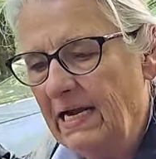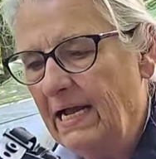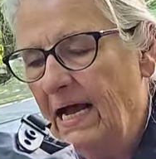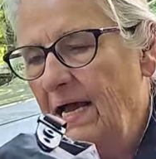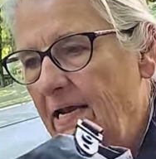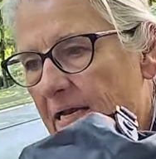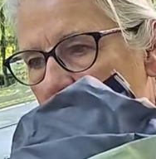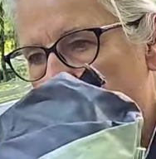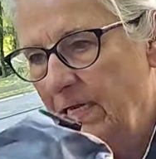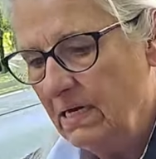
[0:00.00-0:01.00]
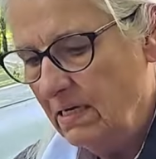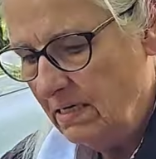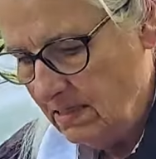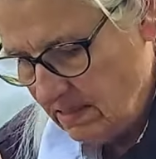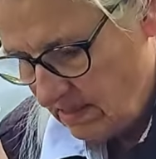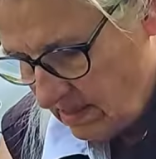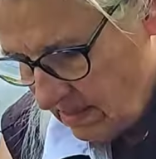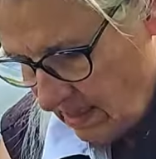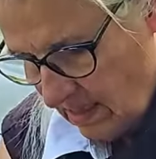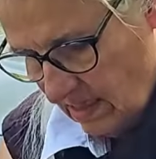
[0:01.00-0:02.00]
I got it because
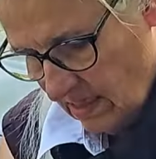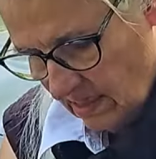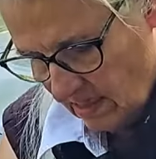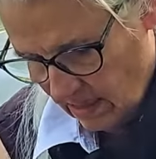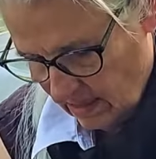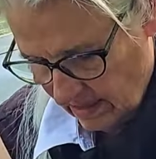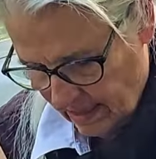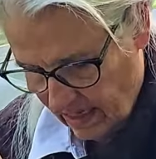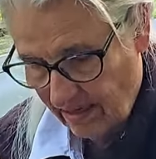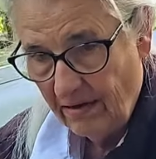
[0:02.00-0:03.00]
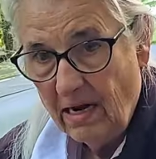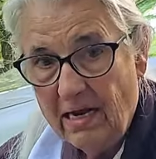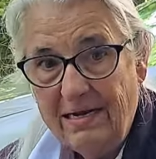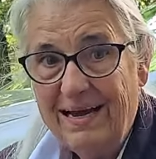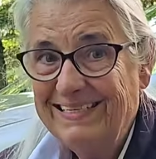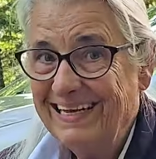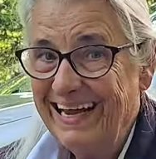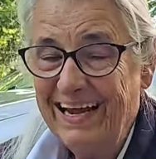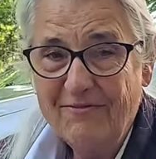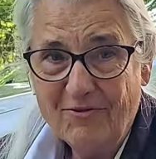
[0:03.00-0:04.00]
not to
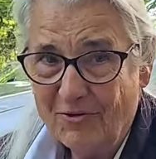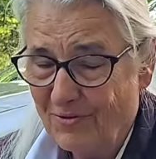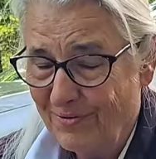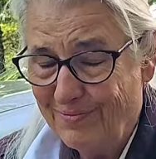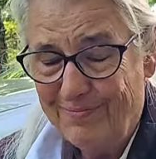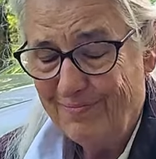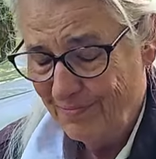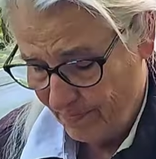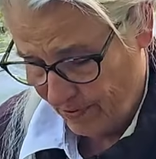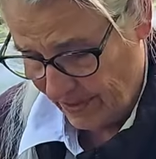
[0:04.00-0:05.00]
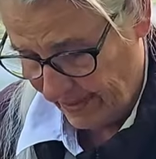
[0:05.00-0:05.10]
ever put